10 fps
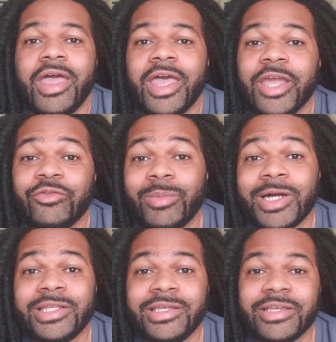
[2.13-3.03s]
Hey
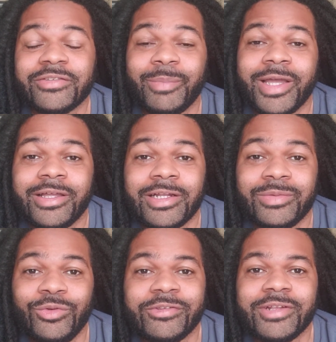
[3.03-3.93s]
everybody, Ismail
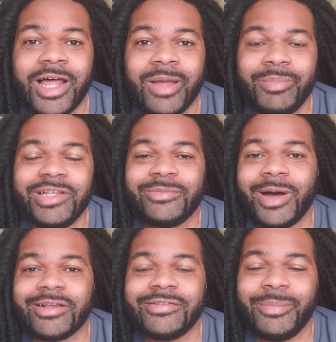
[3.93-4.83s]
Adusalam, Beats
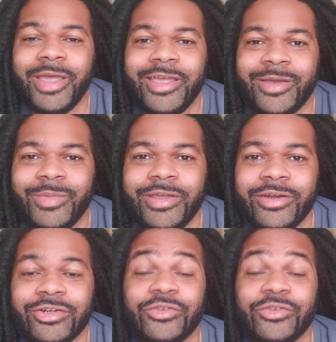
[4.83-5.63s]
Boxing Mayhem here.